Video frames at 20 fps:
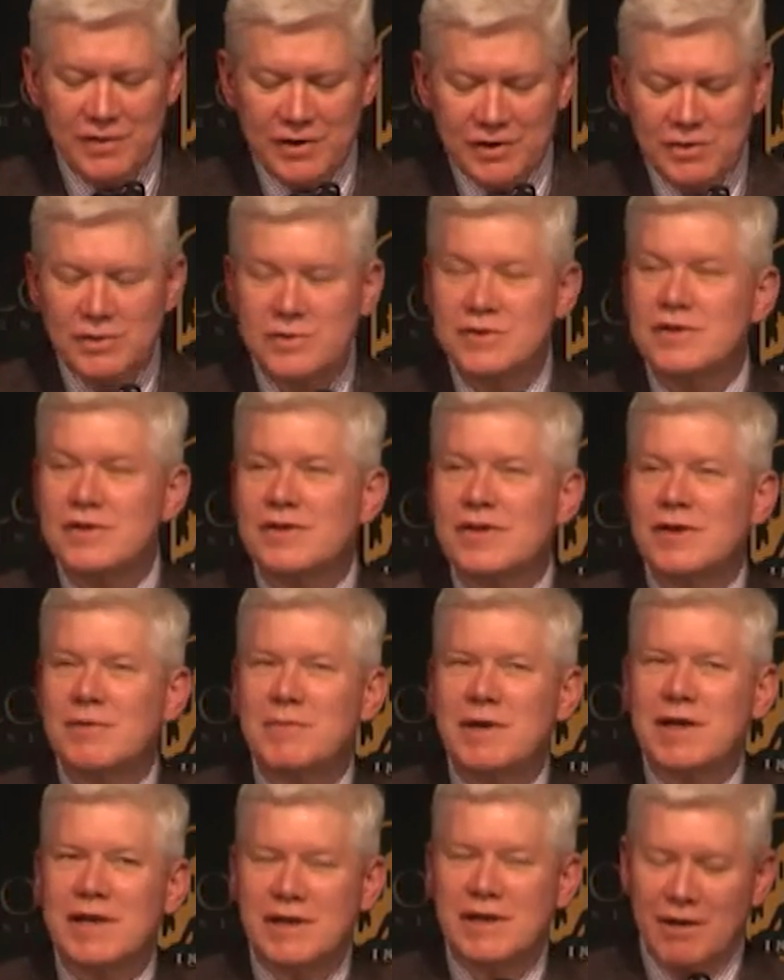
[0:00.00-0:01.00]
the good that
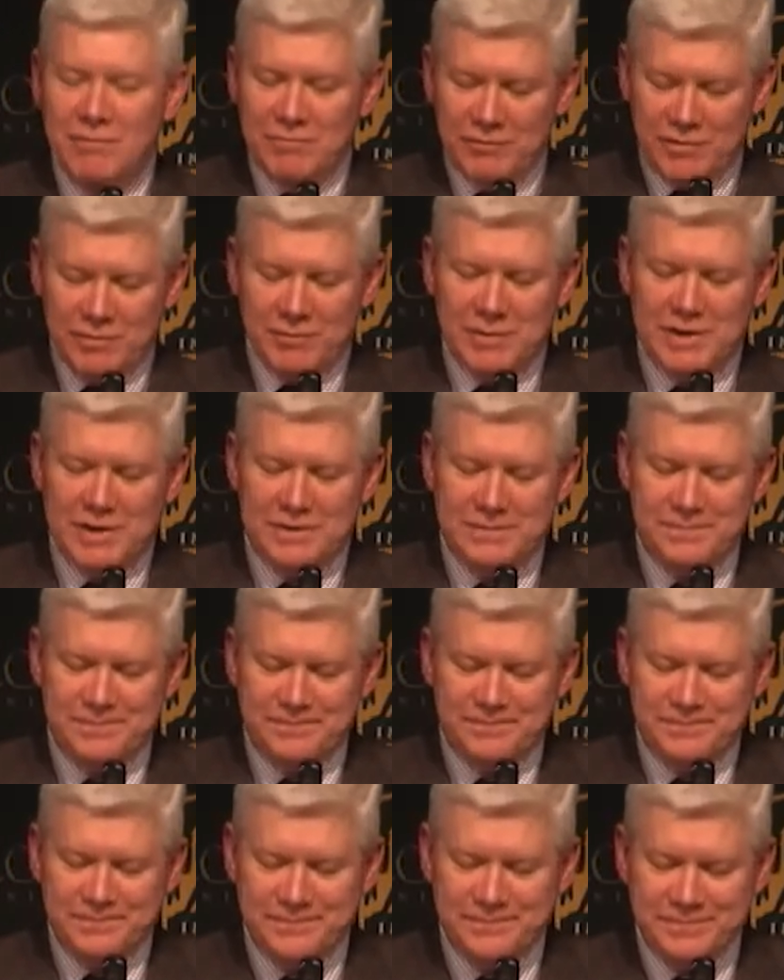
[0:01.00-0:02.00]
may come from it.
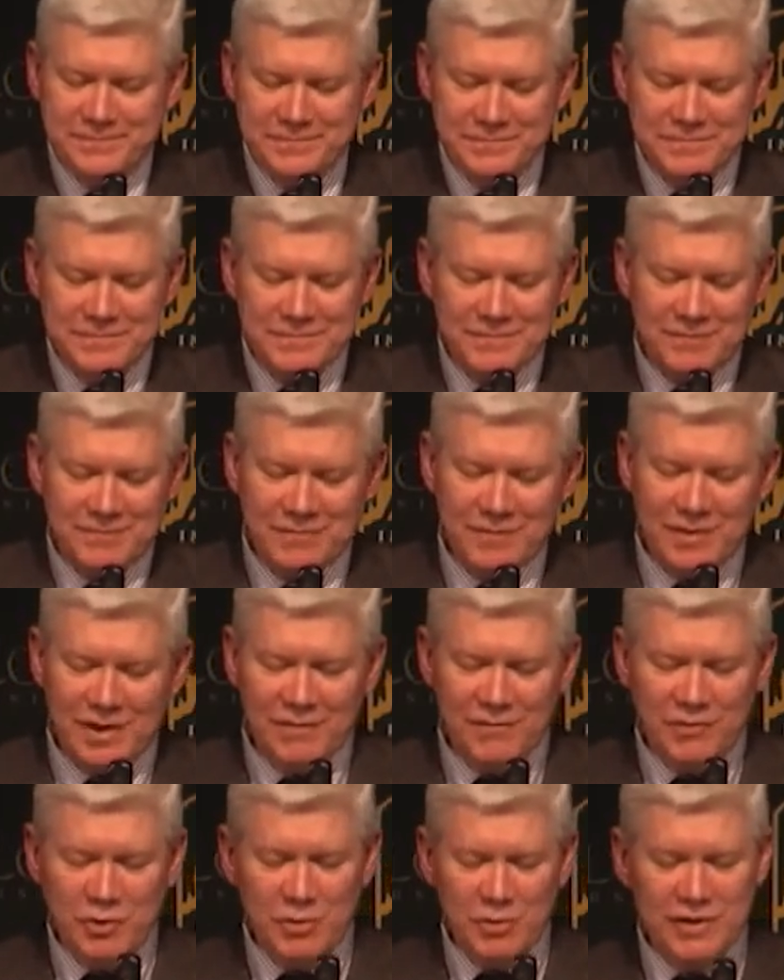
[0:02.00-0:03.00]

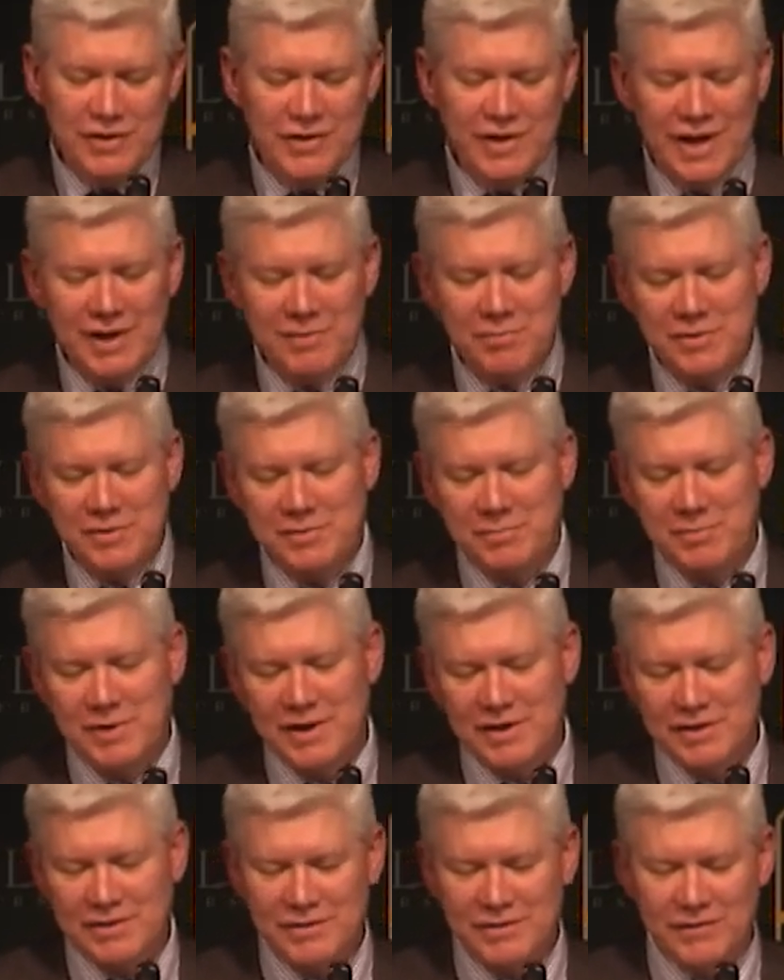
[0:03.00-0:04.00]
Viewed in that
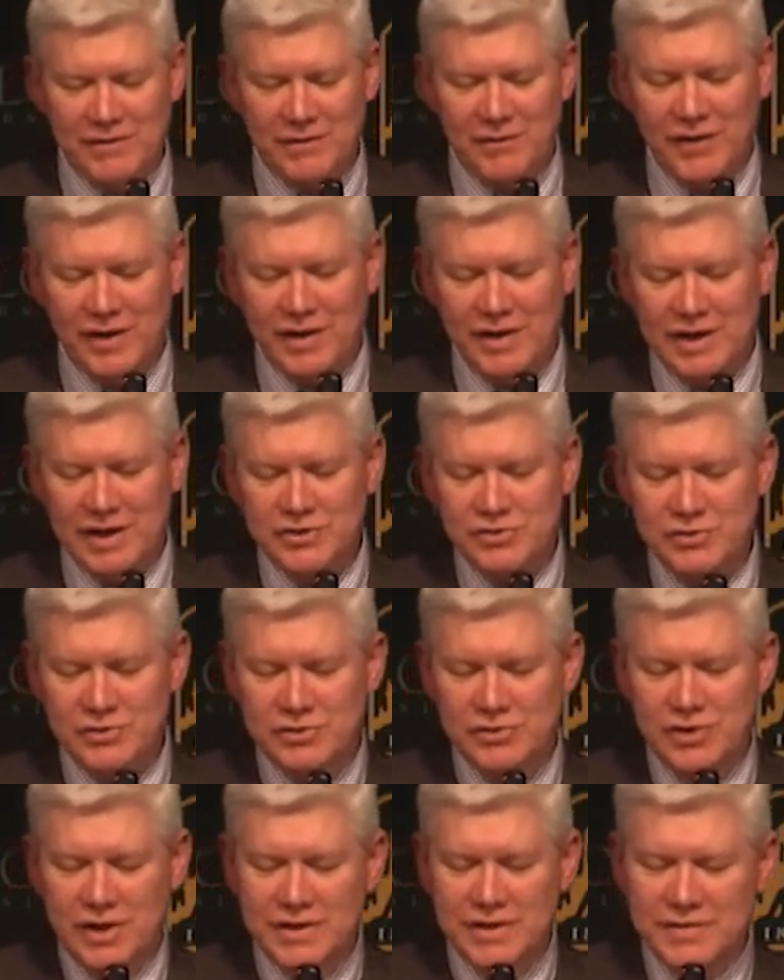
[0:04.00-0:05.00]
perspective, the financial
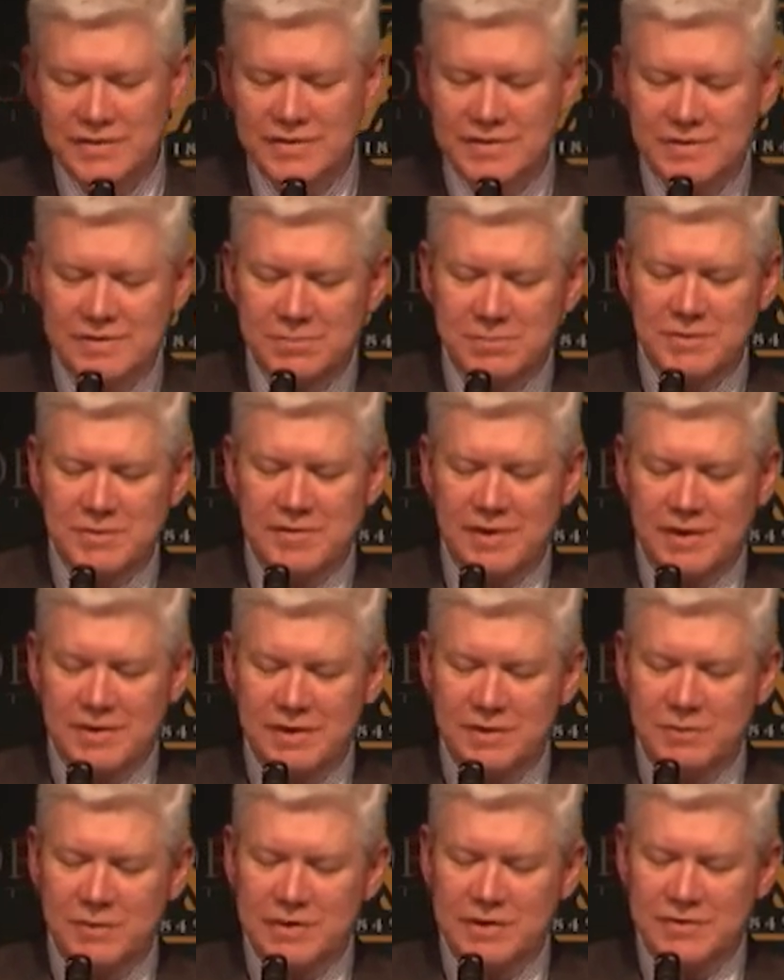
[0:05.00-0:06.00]
crises
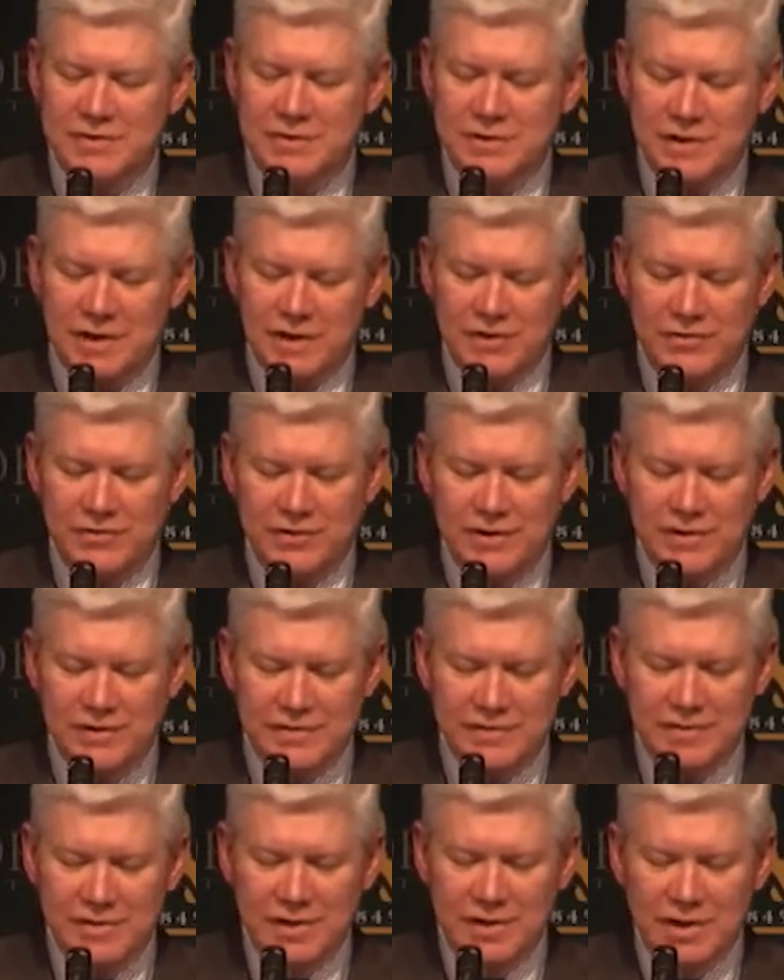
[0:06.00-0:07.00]
besetting Western
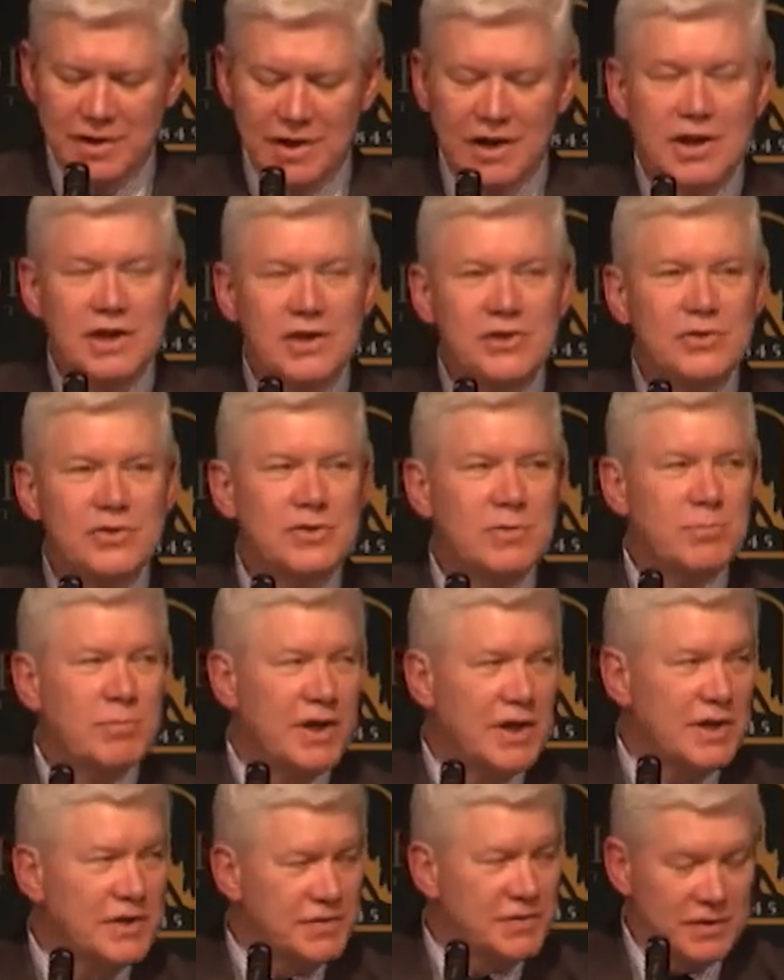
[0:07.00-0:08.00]
countries due to
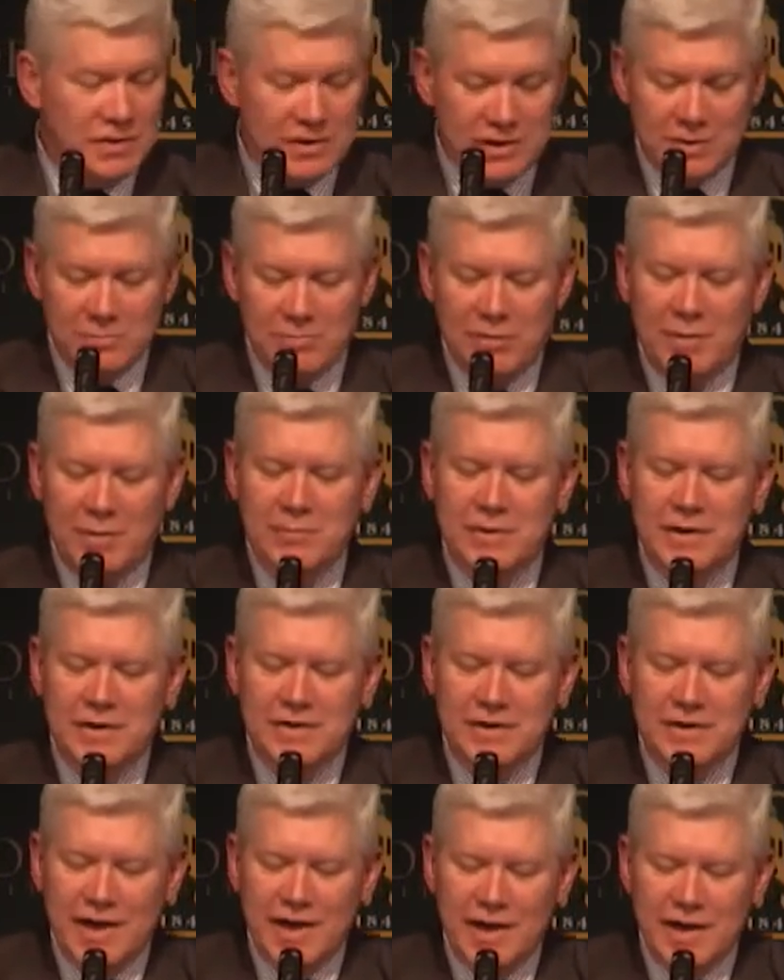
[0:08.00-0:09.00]
personal and public
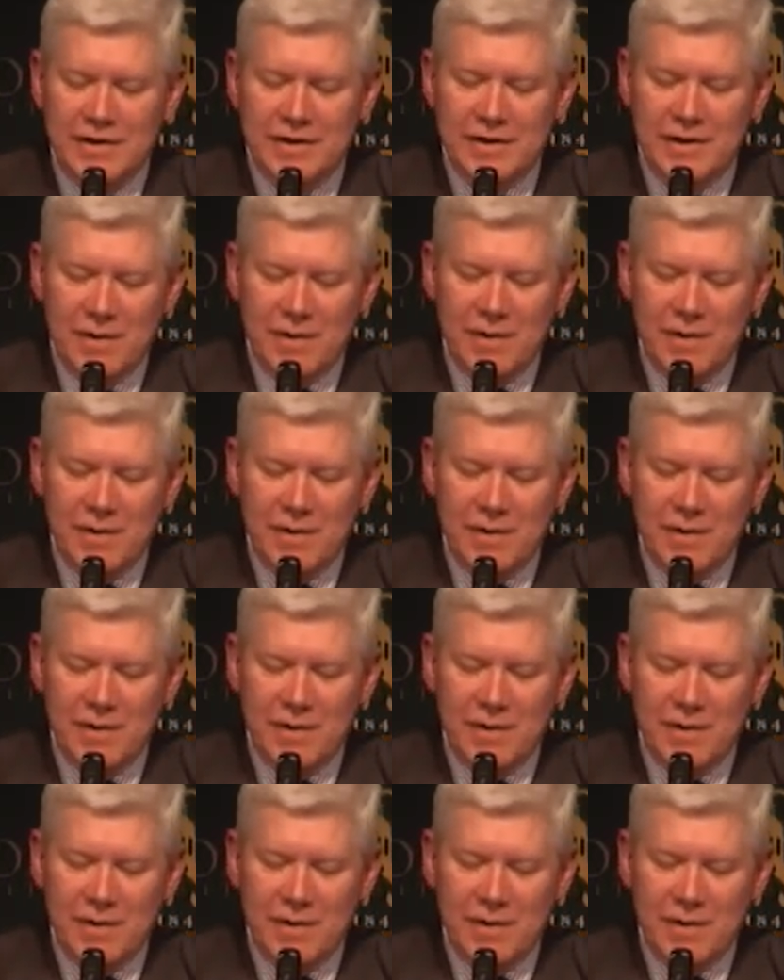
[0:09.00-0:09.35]
debt